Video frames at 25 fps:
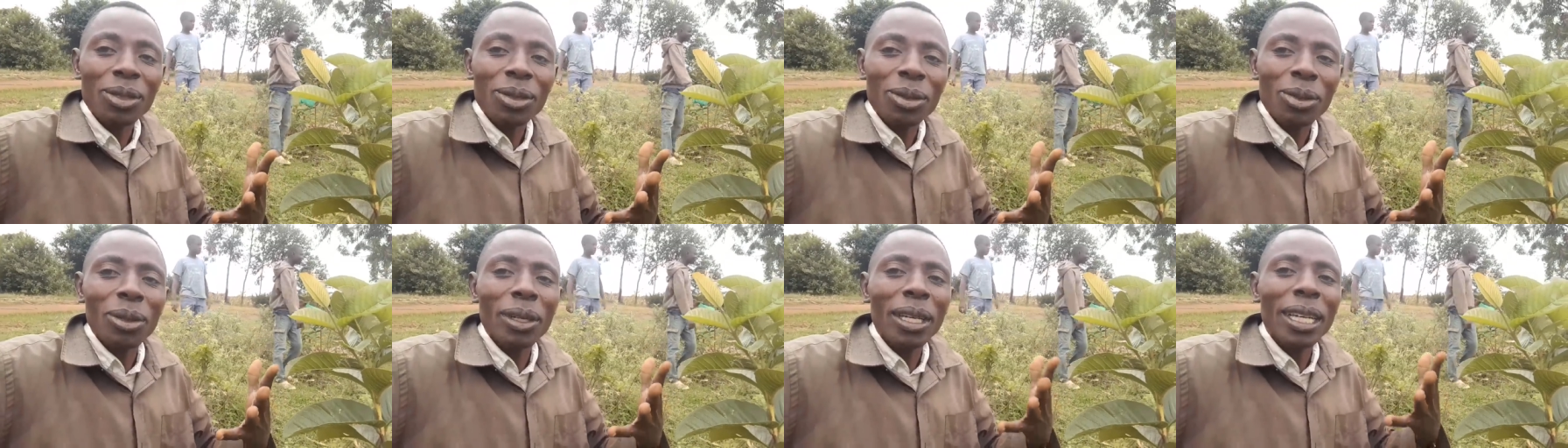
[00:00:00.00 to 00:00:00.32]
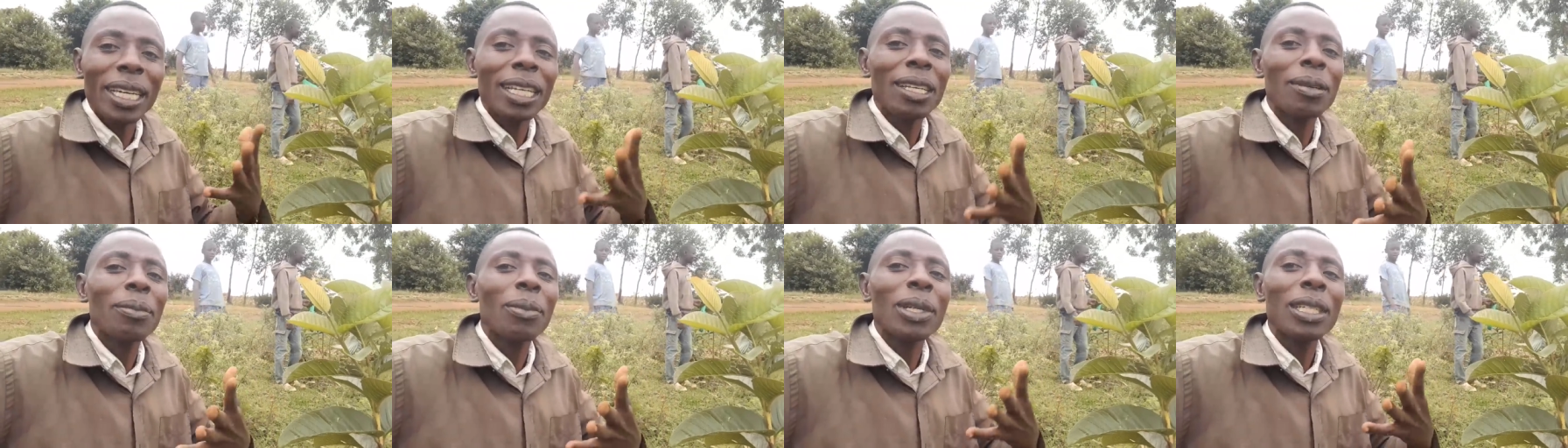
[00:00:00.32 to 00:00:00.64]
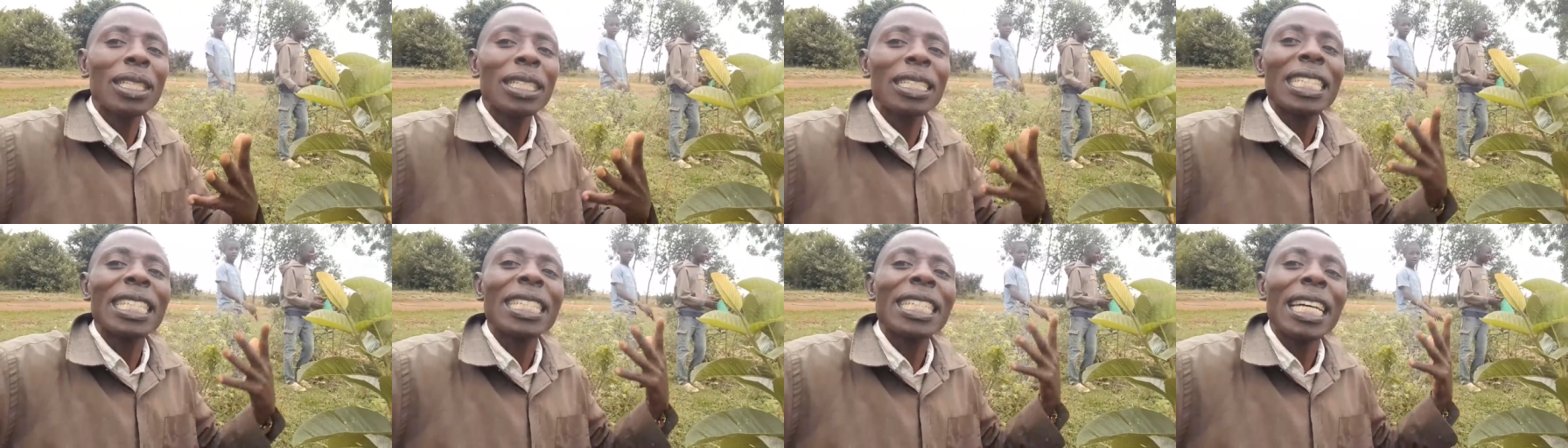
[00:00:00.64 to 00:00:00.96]
to
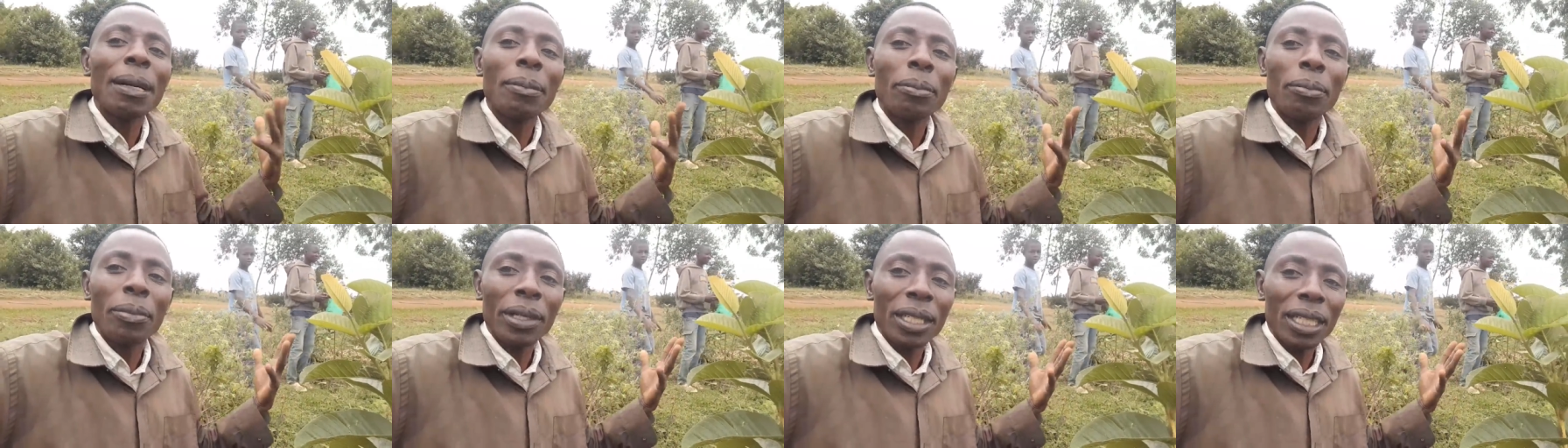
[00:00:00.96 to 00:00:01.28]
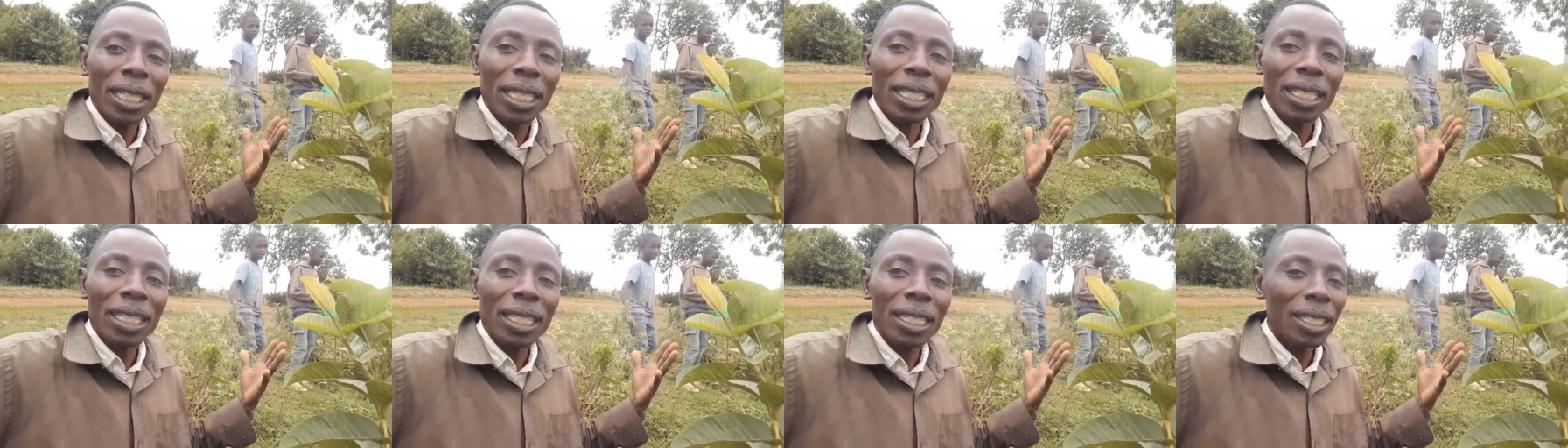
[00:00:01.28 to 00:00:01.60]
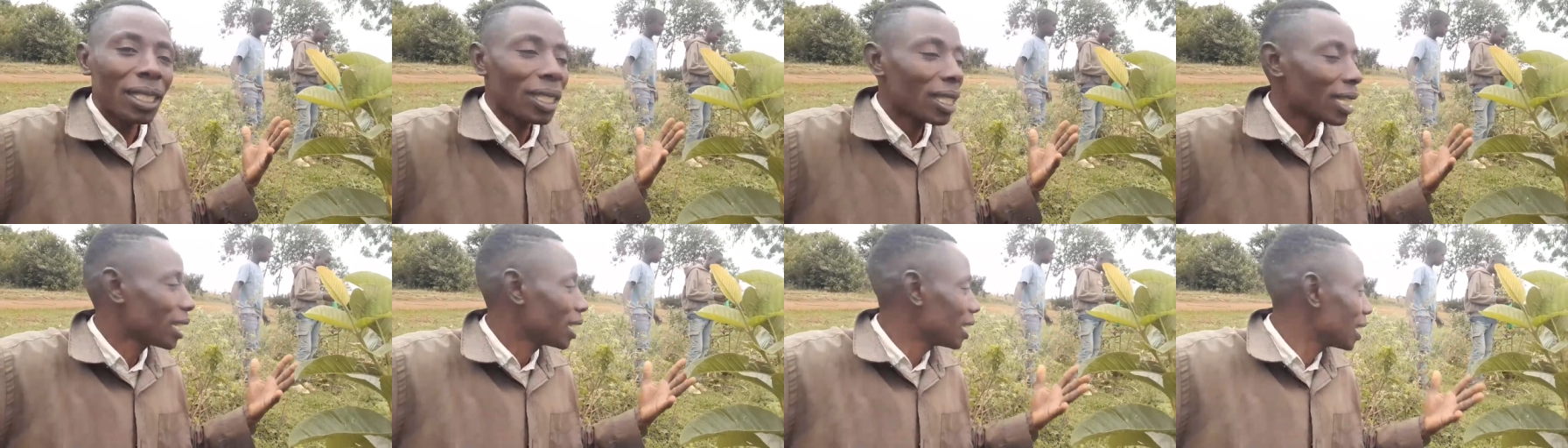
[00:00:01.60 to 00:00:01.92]
anybody's shamba.
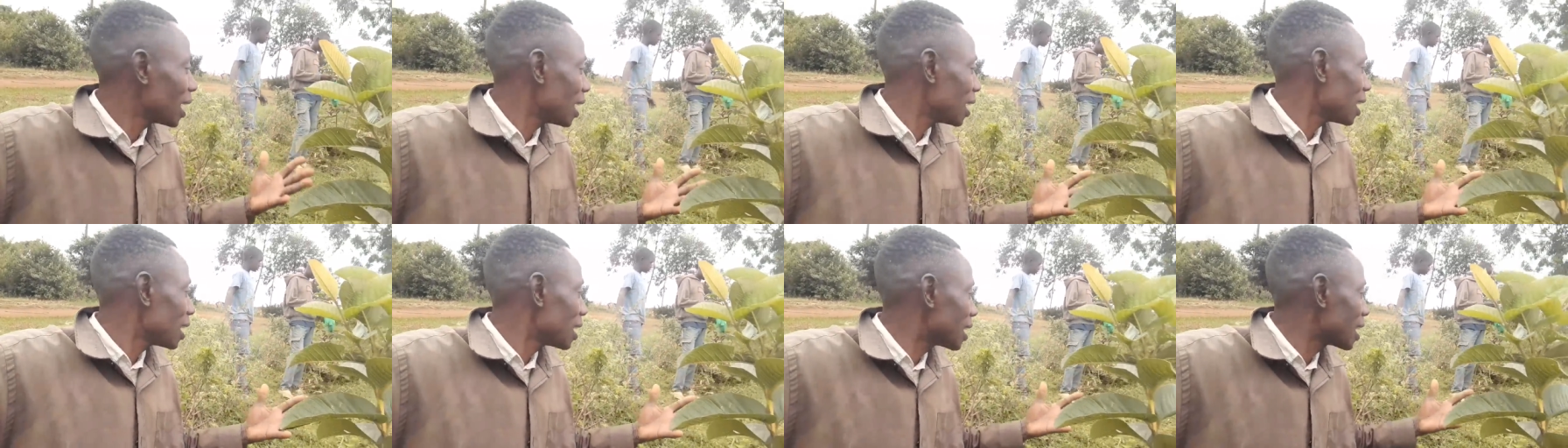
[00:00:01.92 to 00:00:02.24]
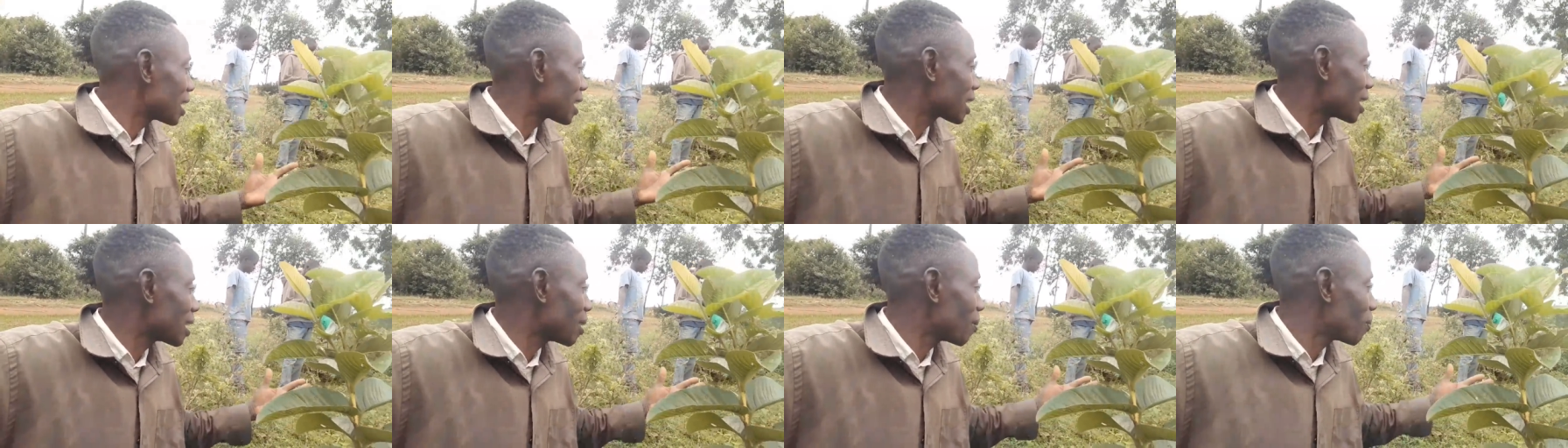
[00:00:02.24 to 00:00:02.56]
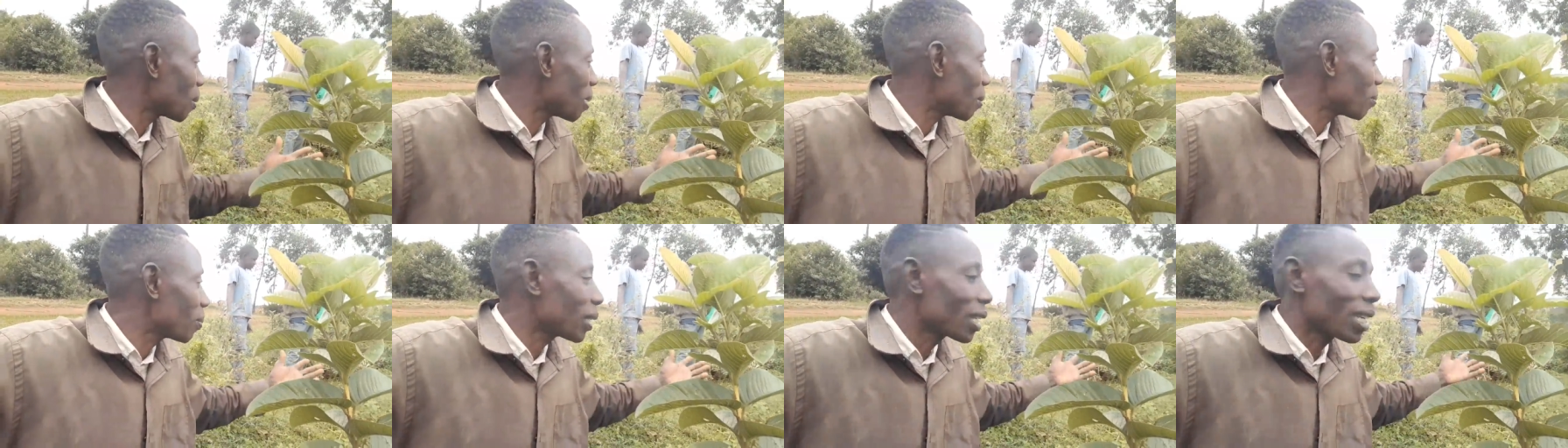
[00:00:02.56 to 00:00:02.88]
Here is this
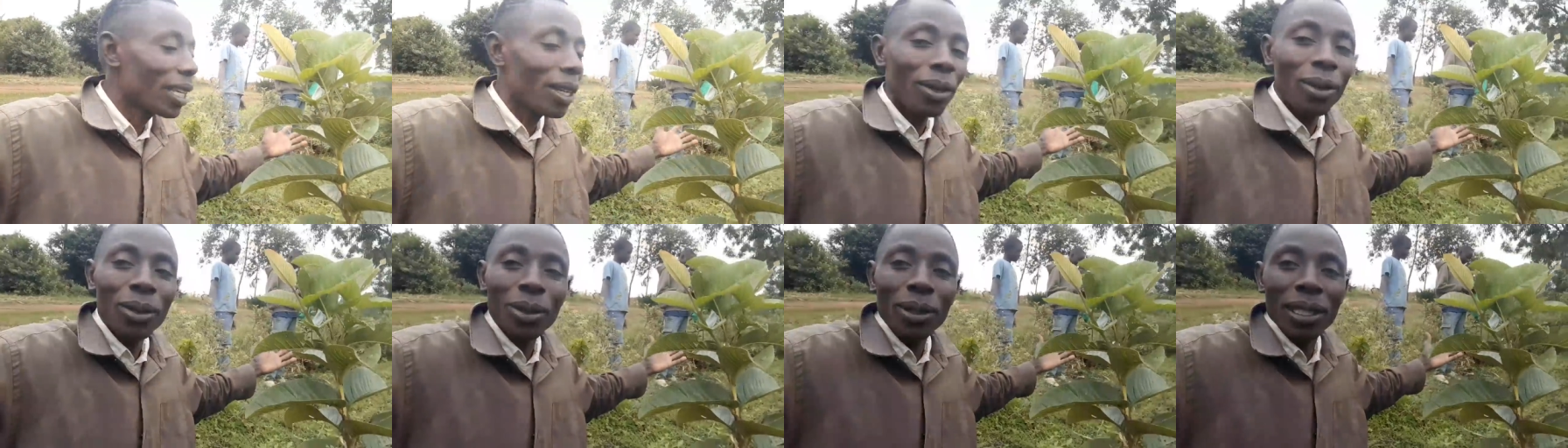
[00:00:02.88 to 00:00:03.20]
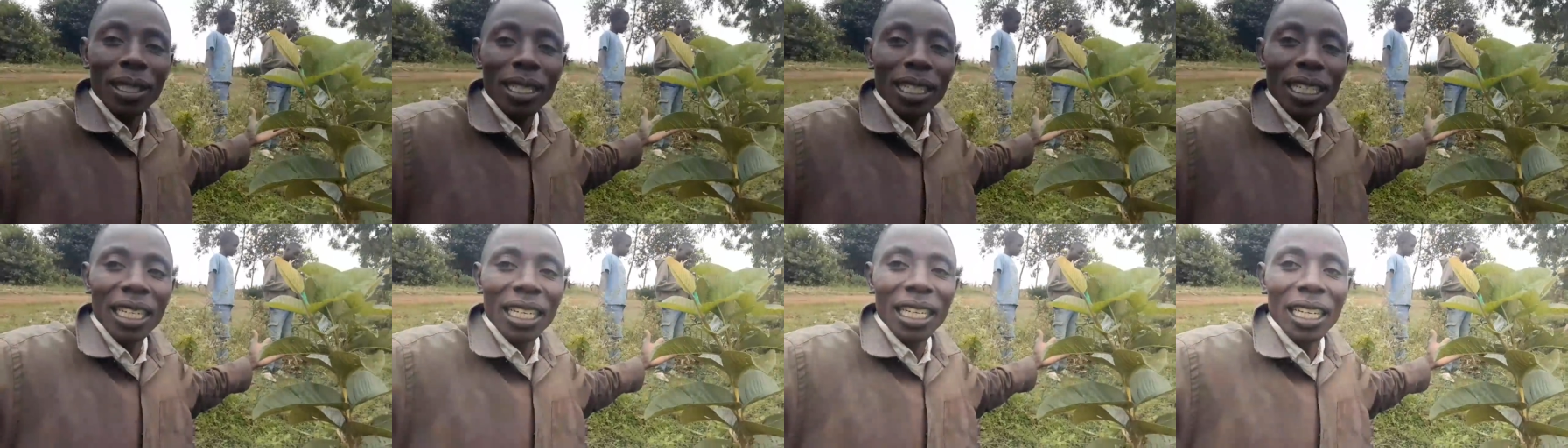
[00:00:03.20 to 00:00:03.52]
public road.